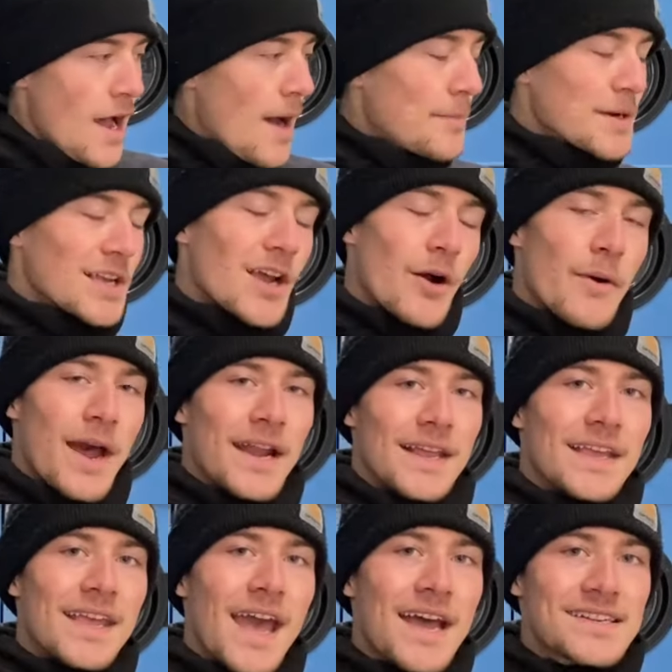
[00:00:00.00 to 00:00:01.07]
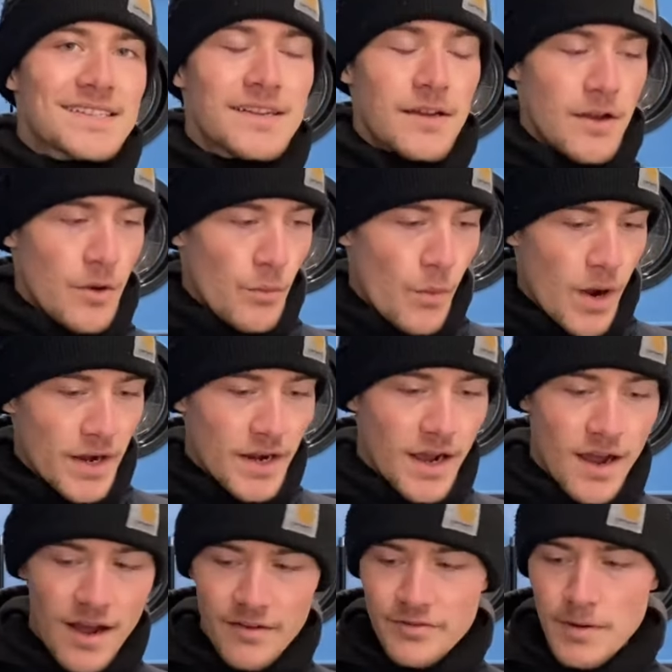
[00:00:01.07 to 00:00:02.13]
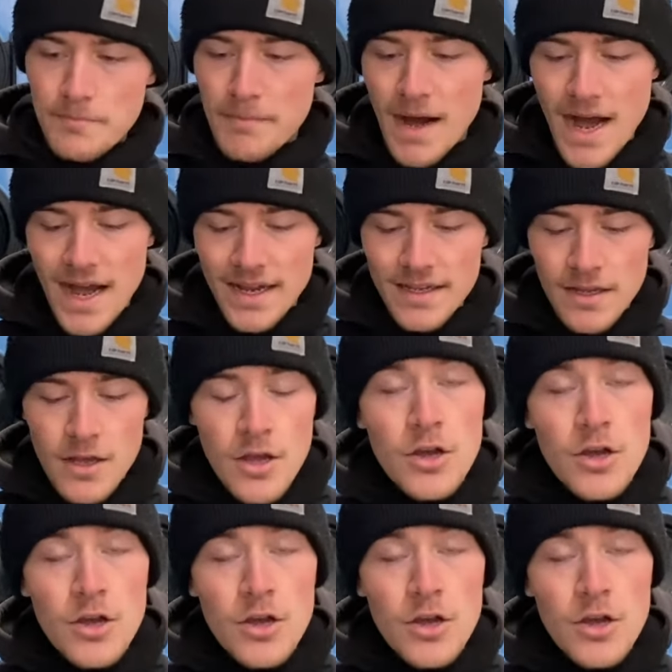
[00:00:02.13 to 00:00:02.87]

I'm going to go ahead and get one of my